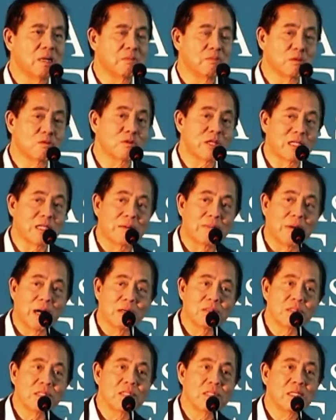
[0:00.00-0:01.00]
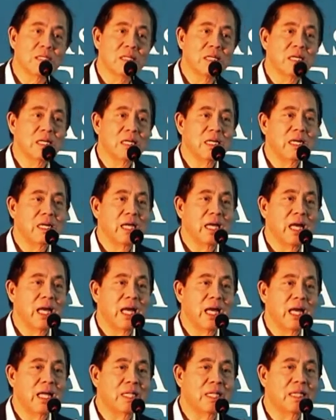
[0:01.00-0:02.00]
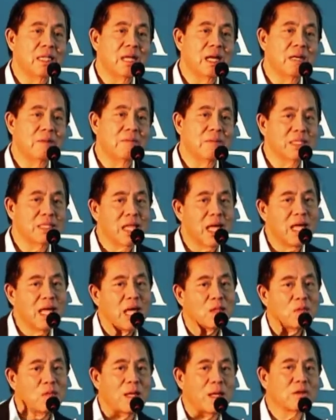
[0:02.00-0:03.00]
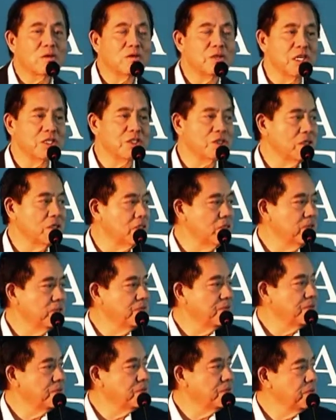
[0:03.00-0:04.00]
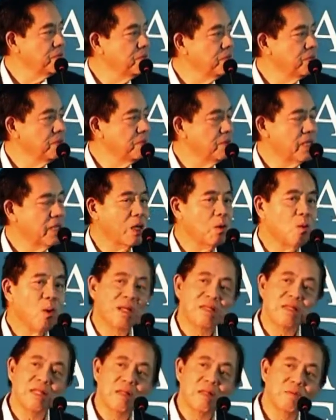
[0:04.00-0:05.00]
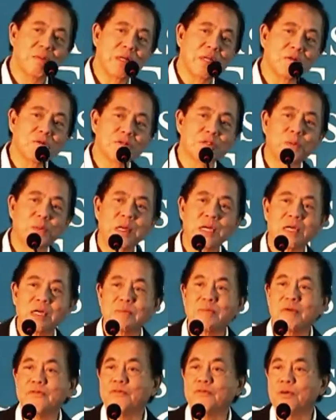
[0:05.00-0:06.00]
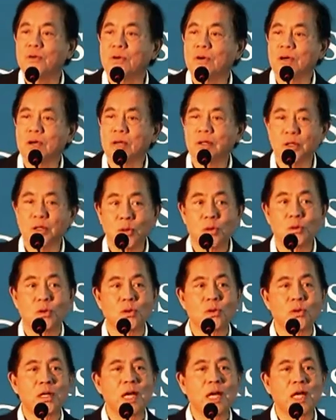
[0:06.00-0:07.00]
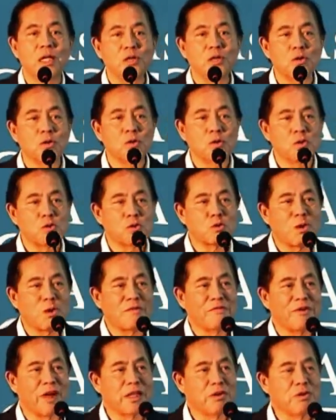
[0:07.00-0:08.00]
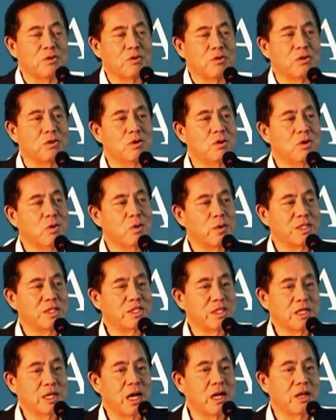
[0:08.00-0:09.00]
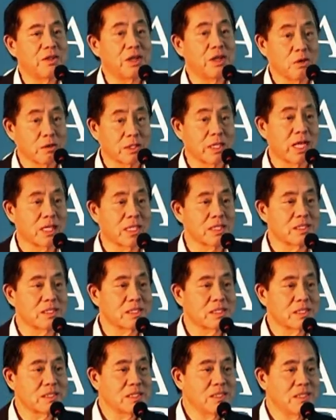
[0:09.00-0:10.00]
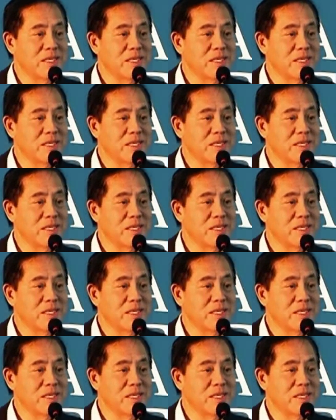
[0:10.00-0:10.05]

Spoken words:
bruited about. But I had one condition. They wanted me to speak before you in your usual venue, which are the hotels.